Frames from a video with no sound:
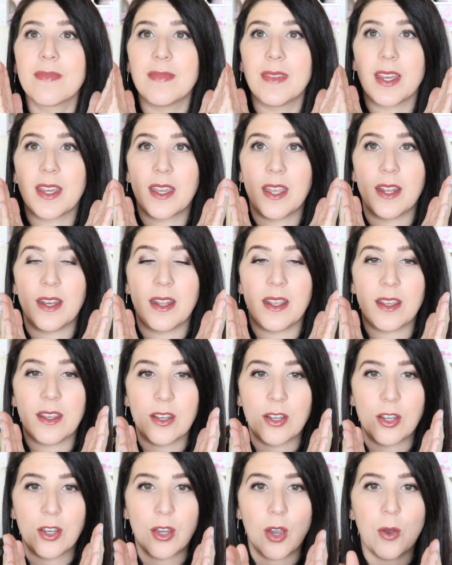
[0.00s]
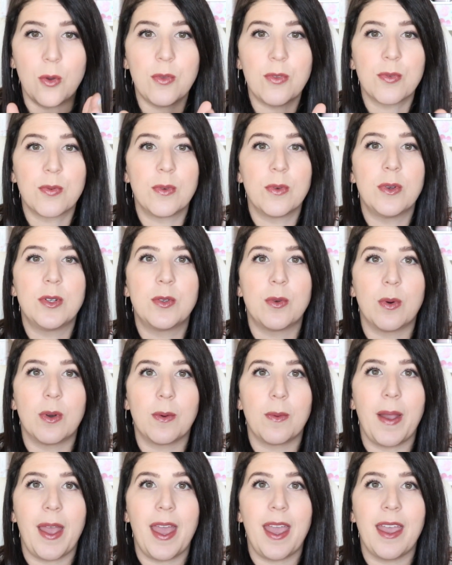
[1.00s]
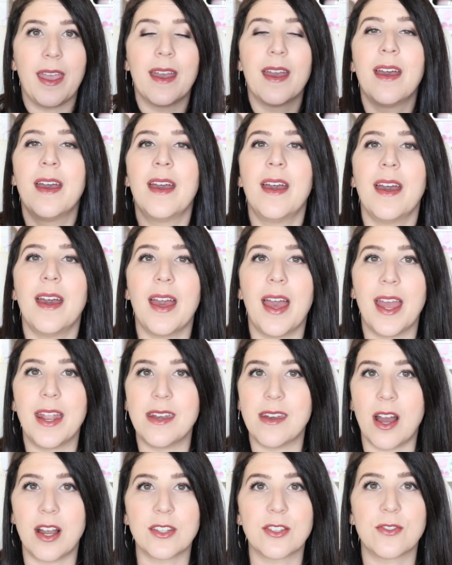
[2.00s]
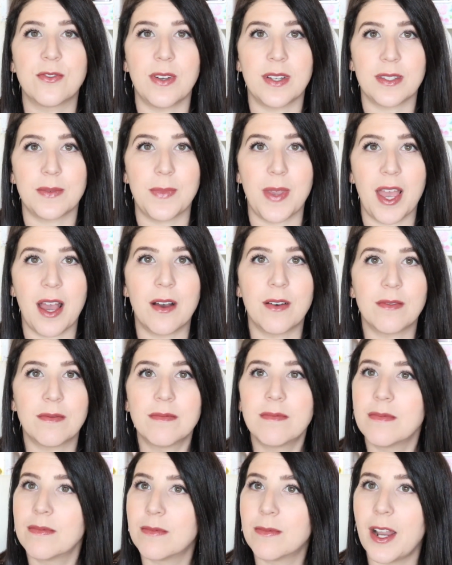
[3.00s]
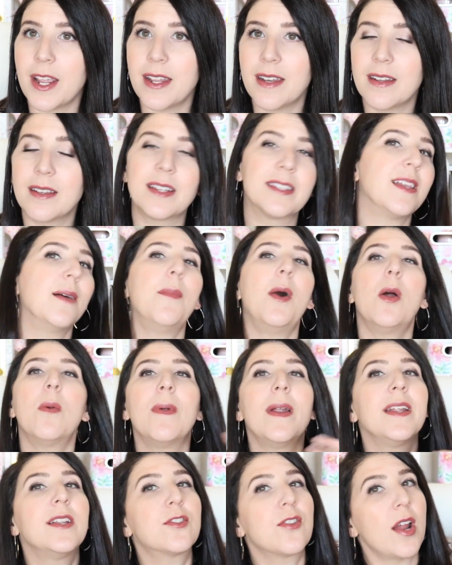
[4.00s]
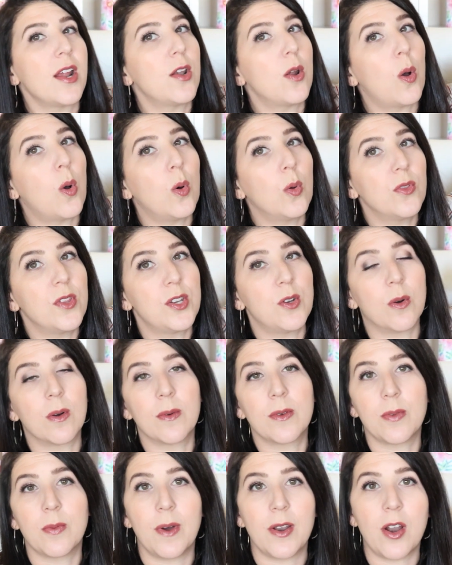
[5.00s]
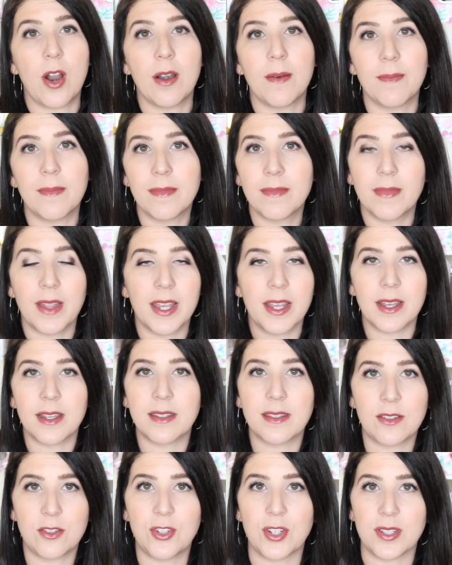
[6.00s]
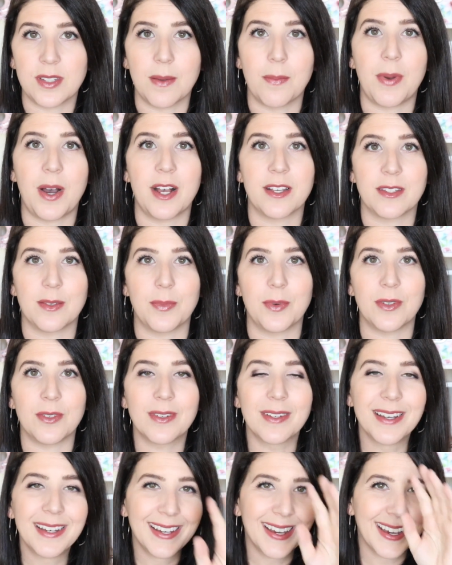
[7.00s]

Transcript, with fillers: that can go through a doorway and not stress me out, right? Because I'm already trying to hold the door with one arm. Like it's just impossible.